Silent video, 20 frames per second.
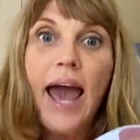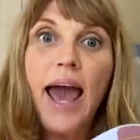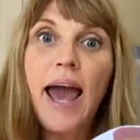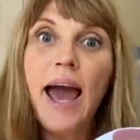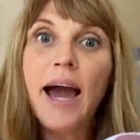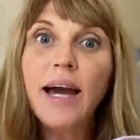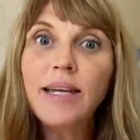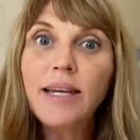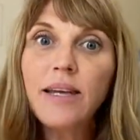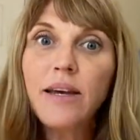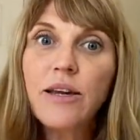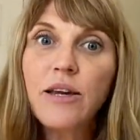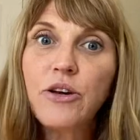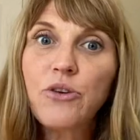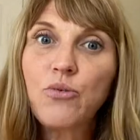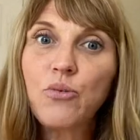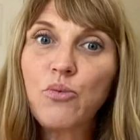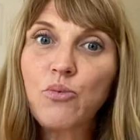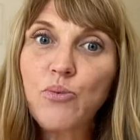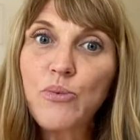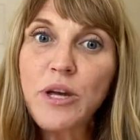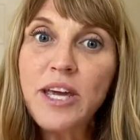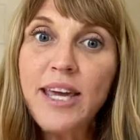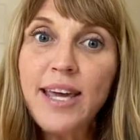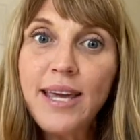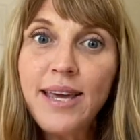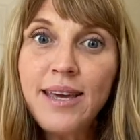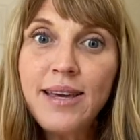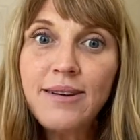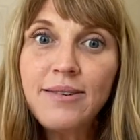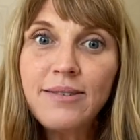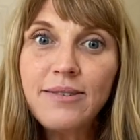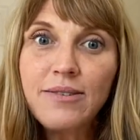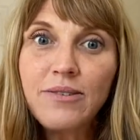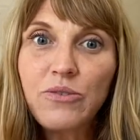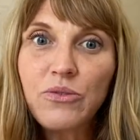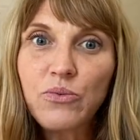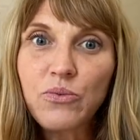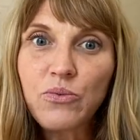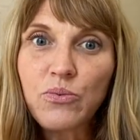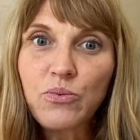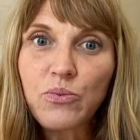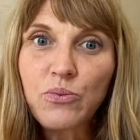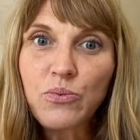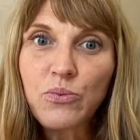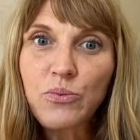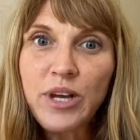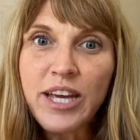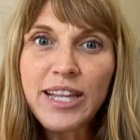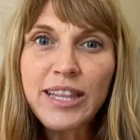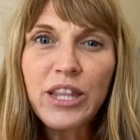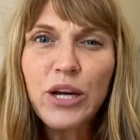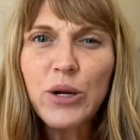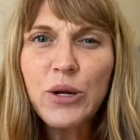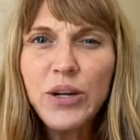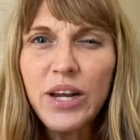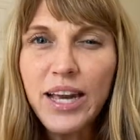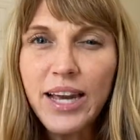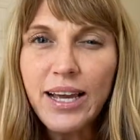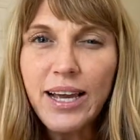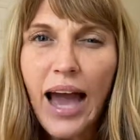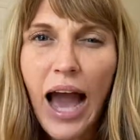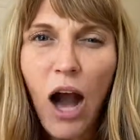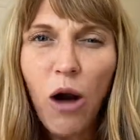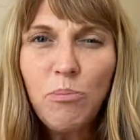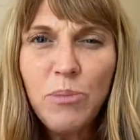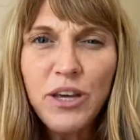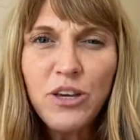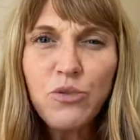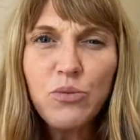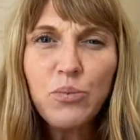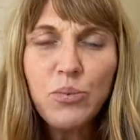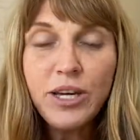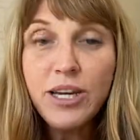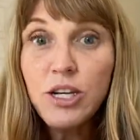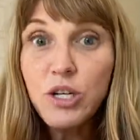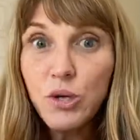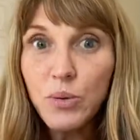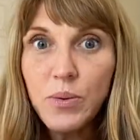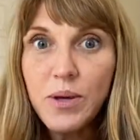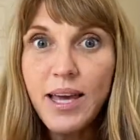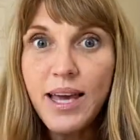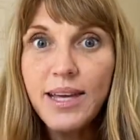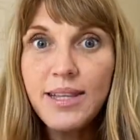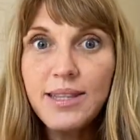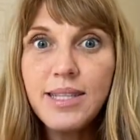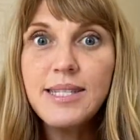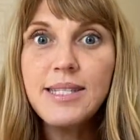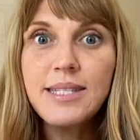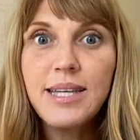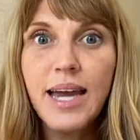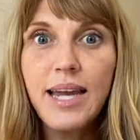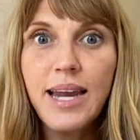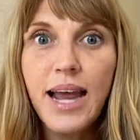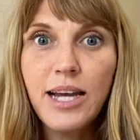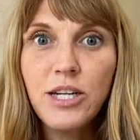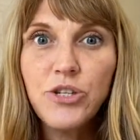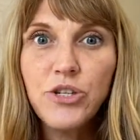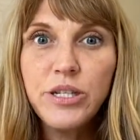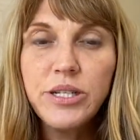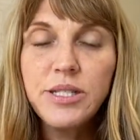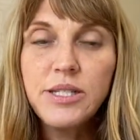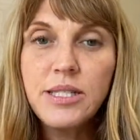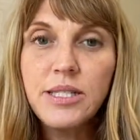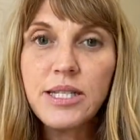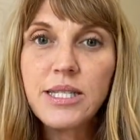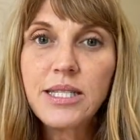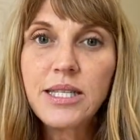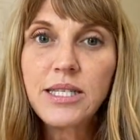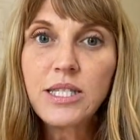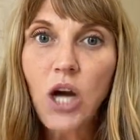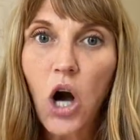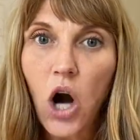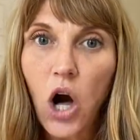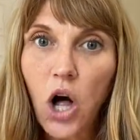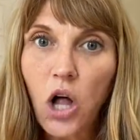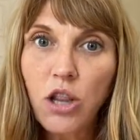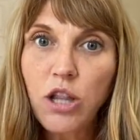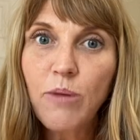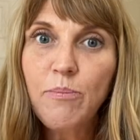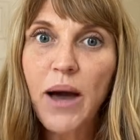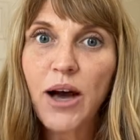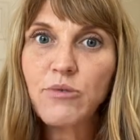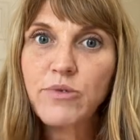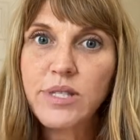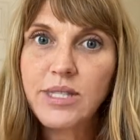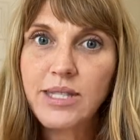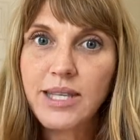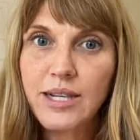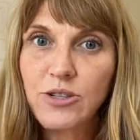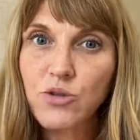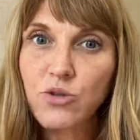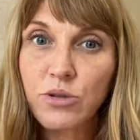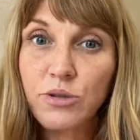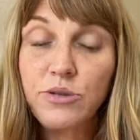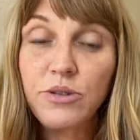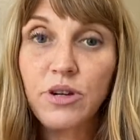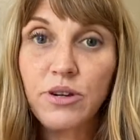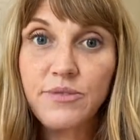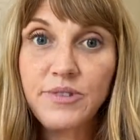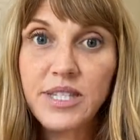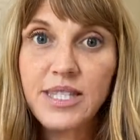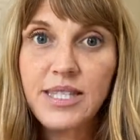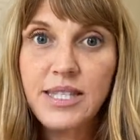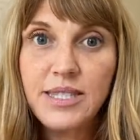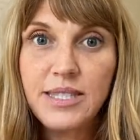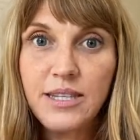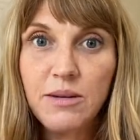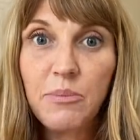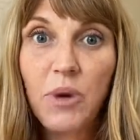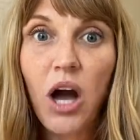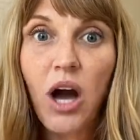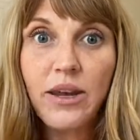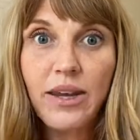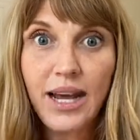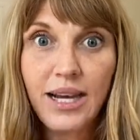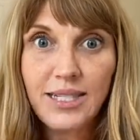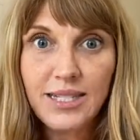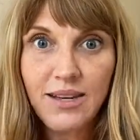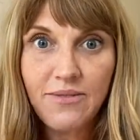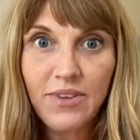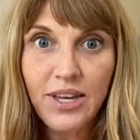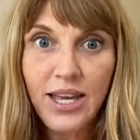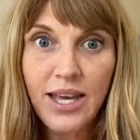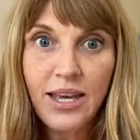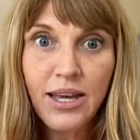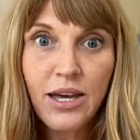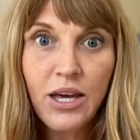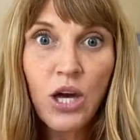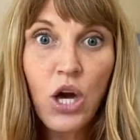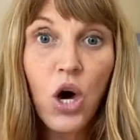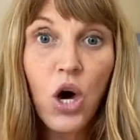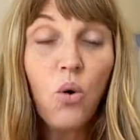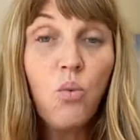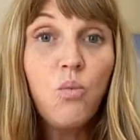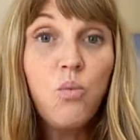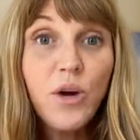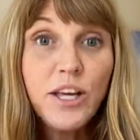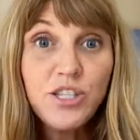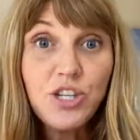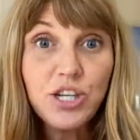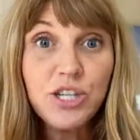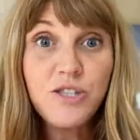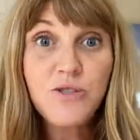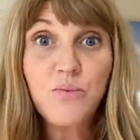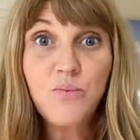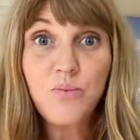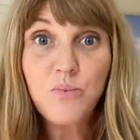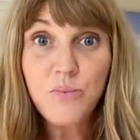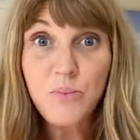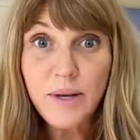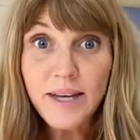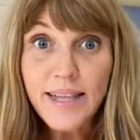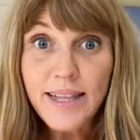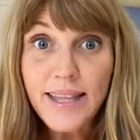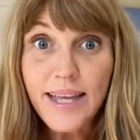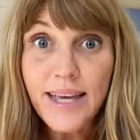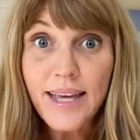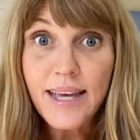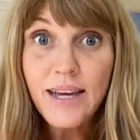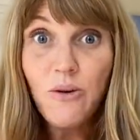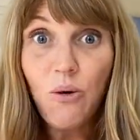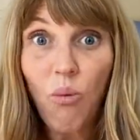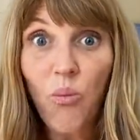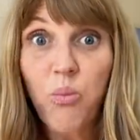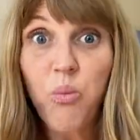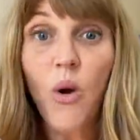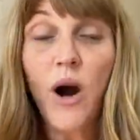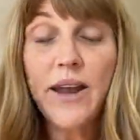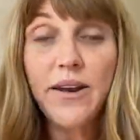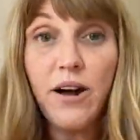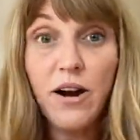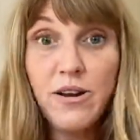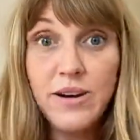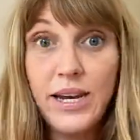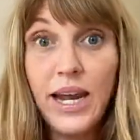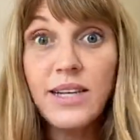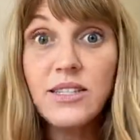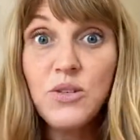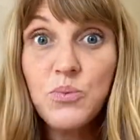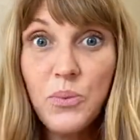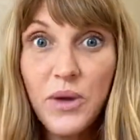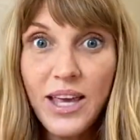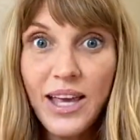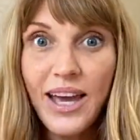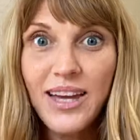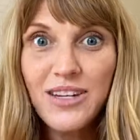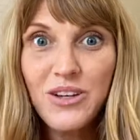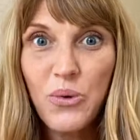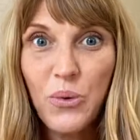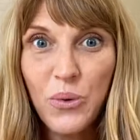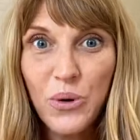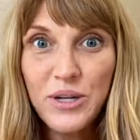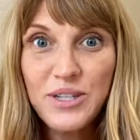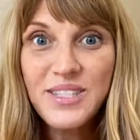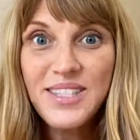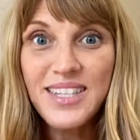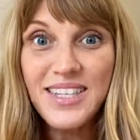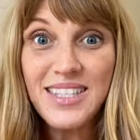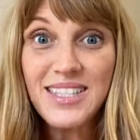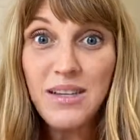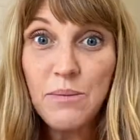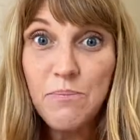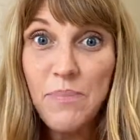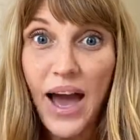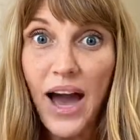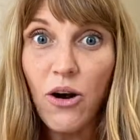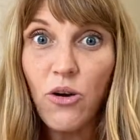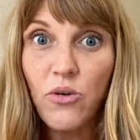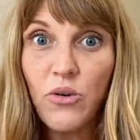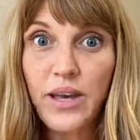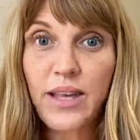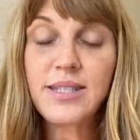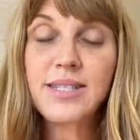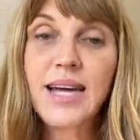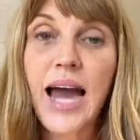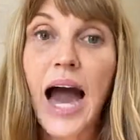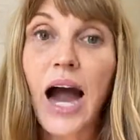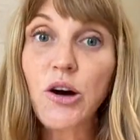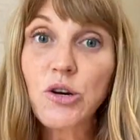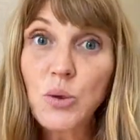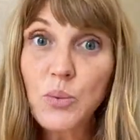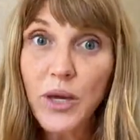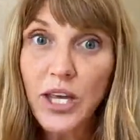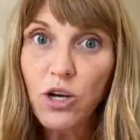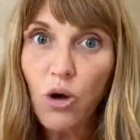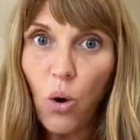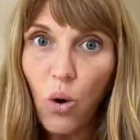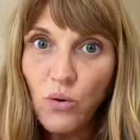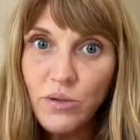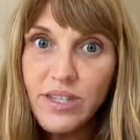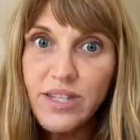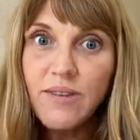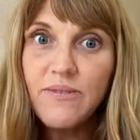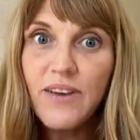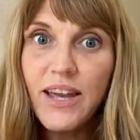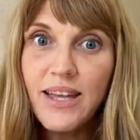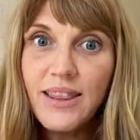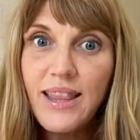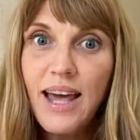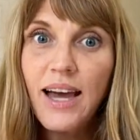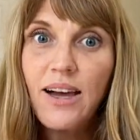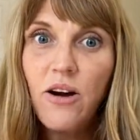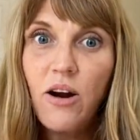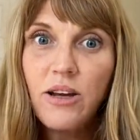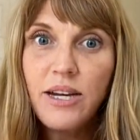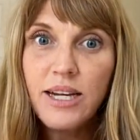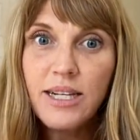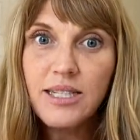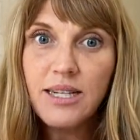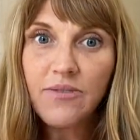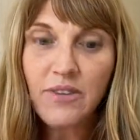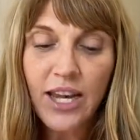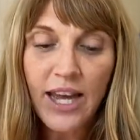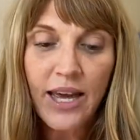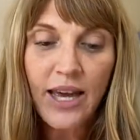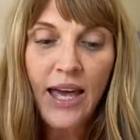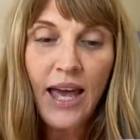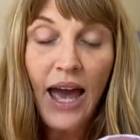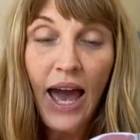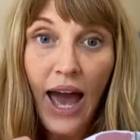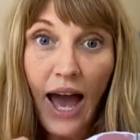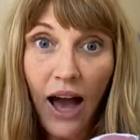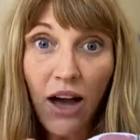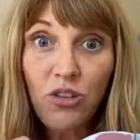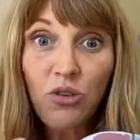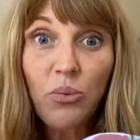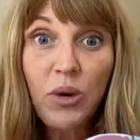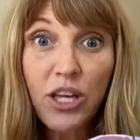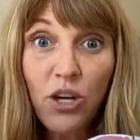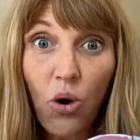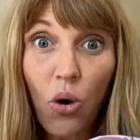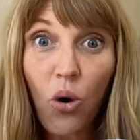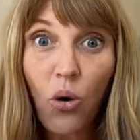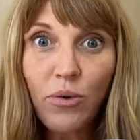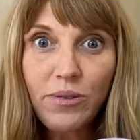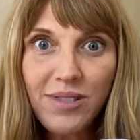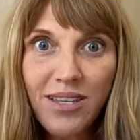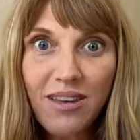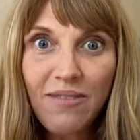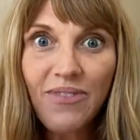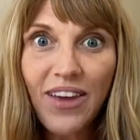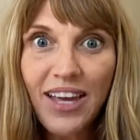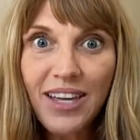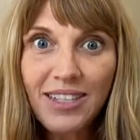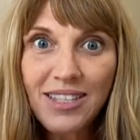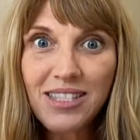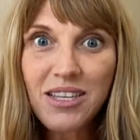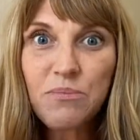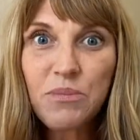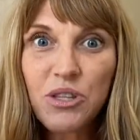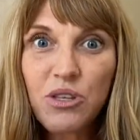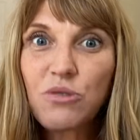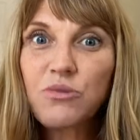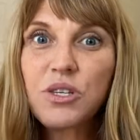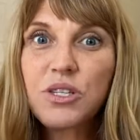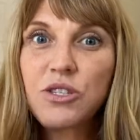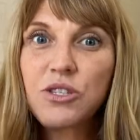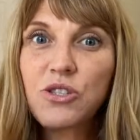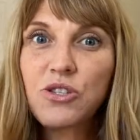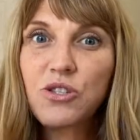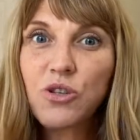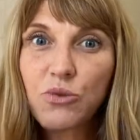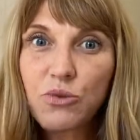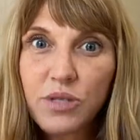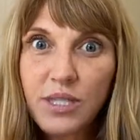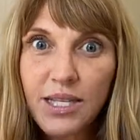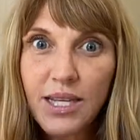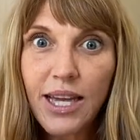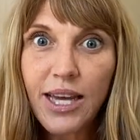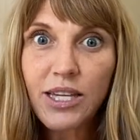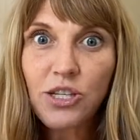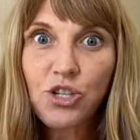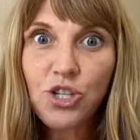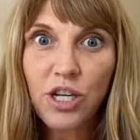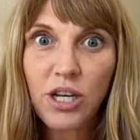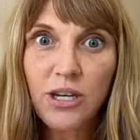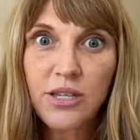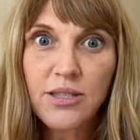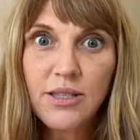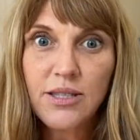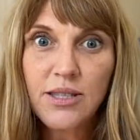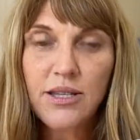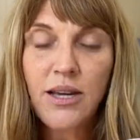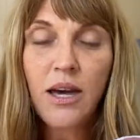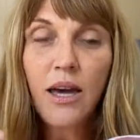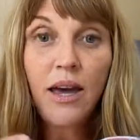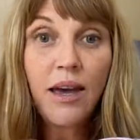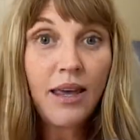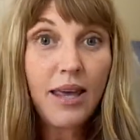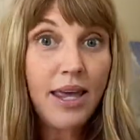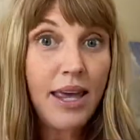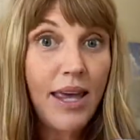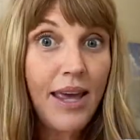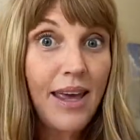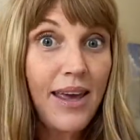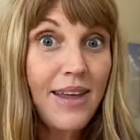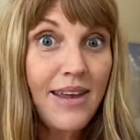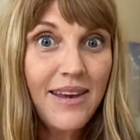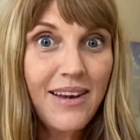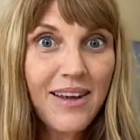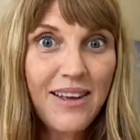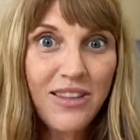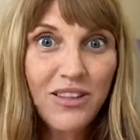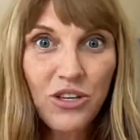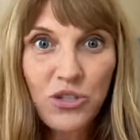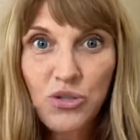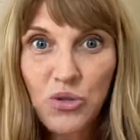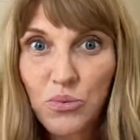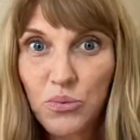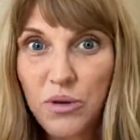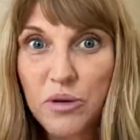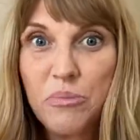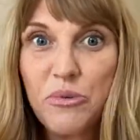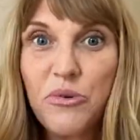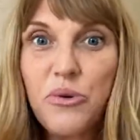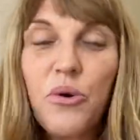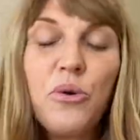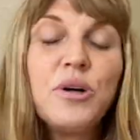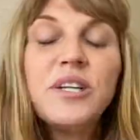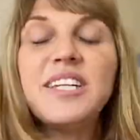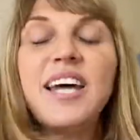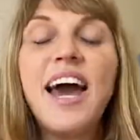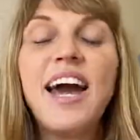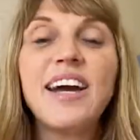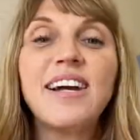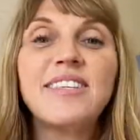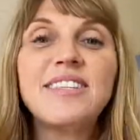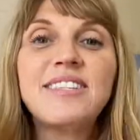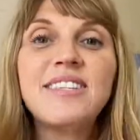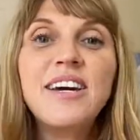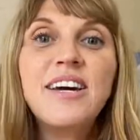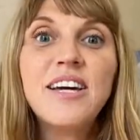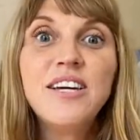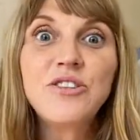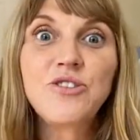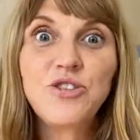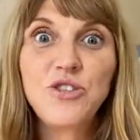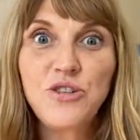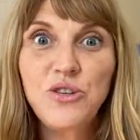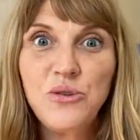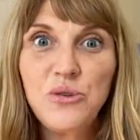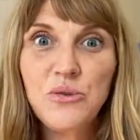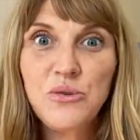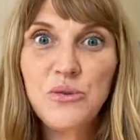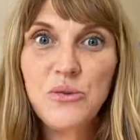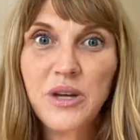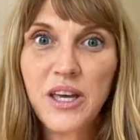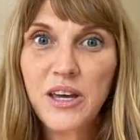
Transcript: And re relearning, helping recreate these connections. This is all about central nervous system connectivity, which is really what our next weekend course is about is how do we cultivate that connectivity? How do we cultivate some of those associations in the cerebral cortex to